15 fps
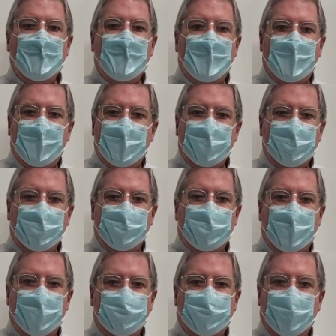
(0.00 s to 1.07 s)

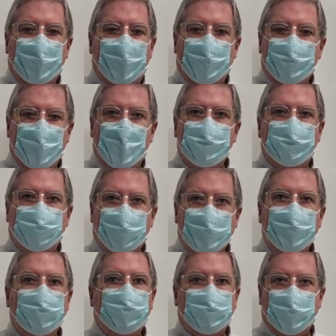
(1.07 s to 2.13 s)
I'm
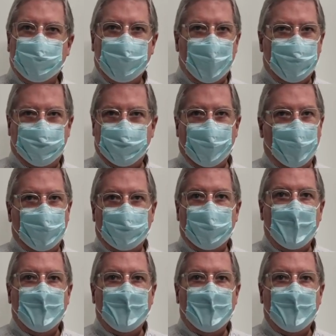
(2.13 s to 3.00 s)
pleased with my flow.